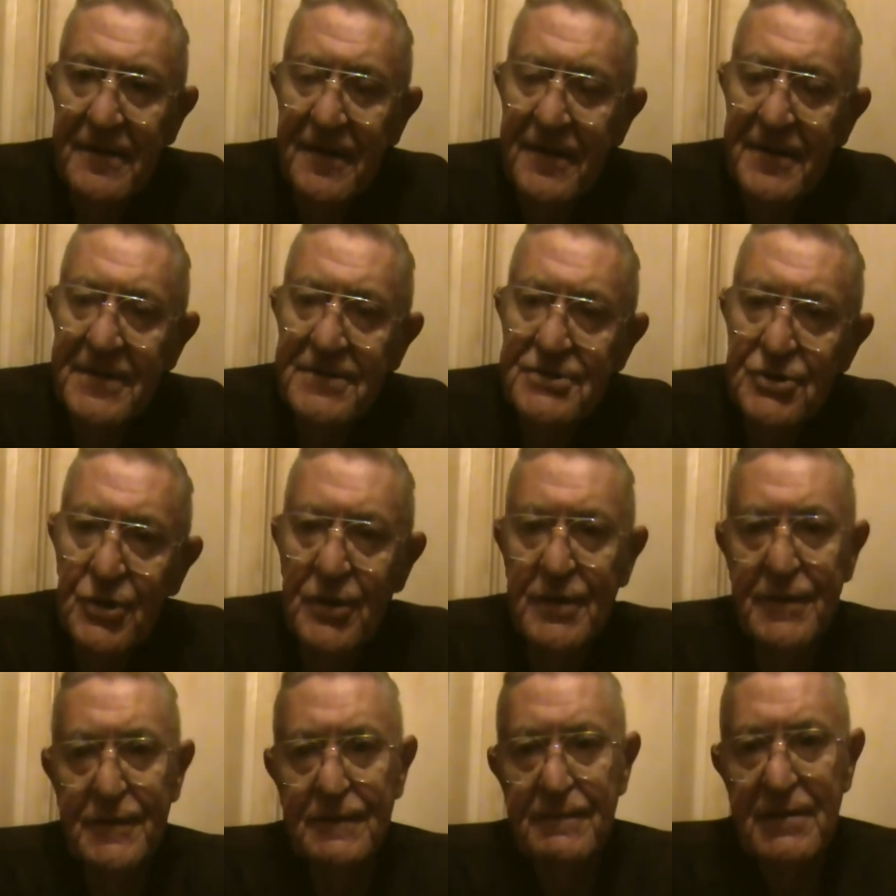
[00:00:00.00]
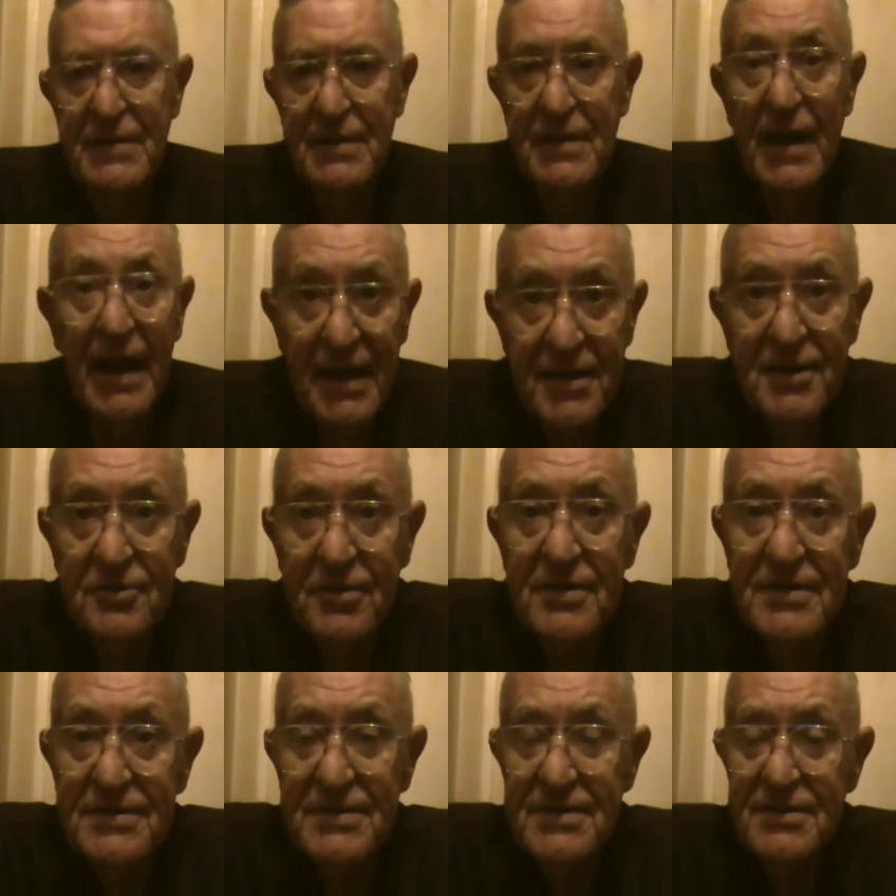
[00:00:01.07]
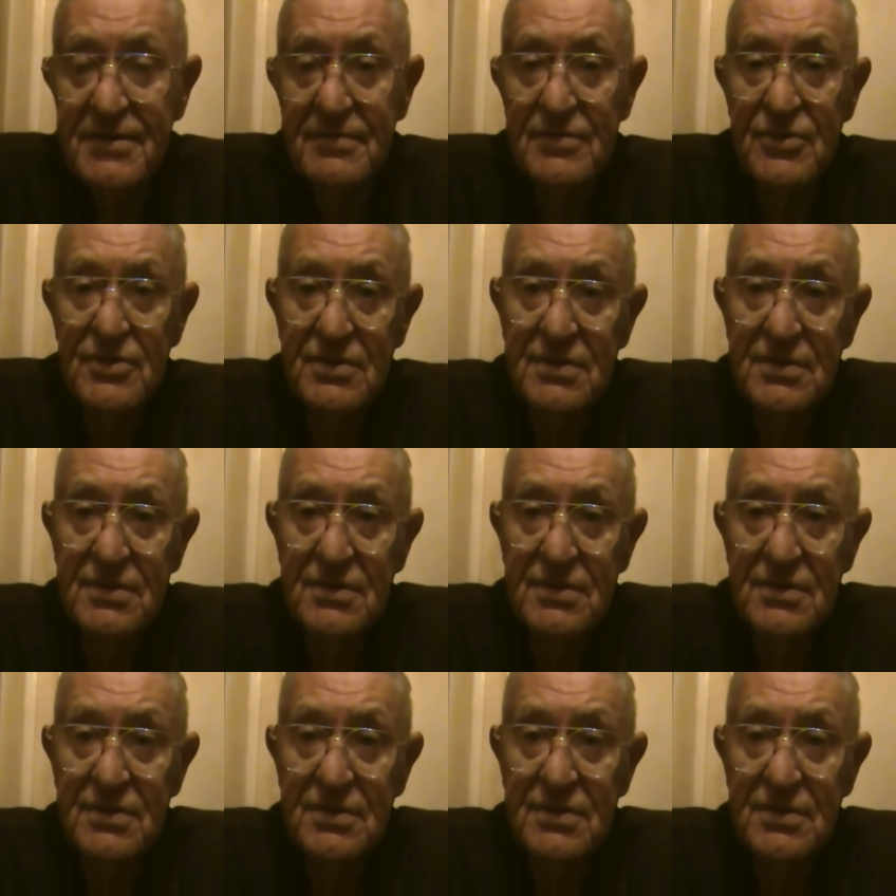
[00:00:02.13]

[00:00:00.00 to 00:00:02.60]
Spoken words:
I enjoy them. And the criticisms.